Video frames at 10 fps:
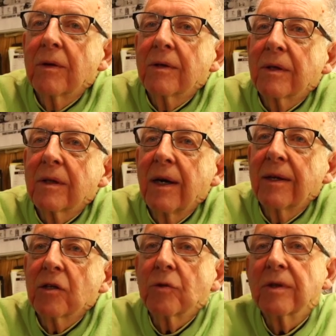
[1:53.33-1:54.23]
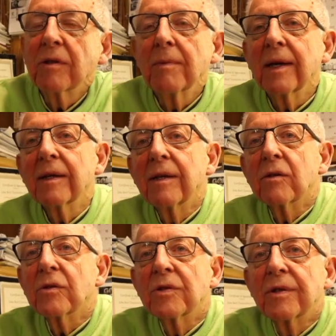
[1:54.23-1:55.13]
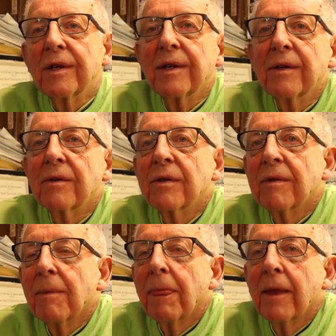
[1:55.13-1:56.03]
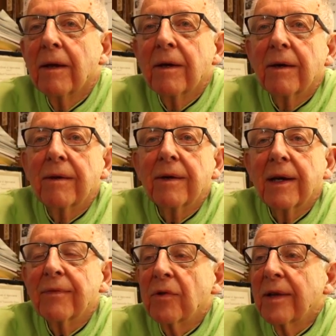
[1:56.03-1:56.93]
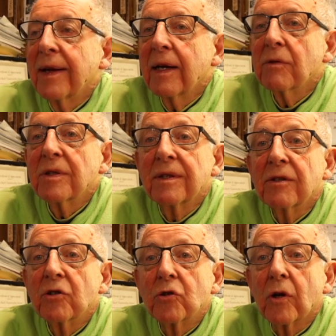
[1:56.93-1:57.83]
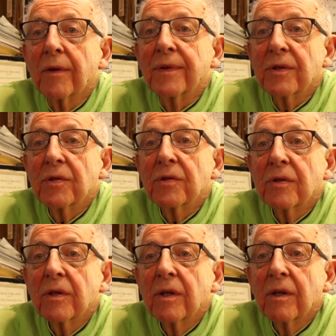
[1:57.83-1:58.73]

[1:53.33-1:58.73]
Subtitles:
went to college, went to Mankato State. Then after that, I was in the service.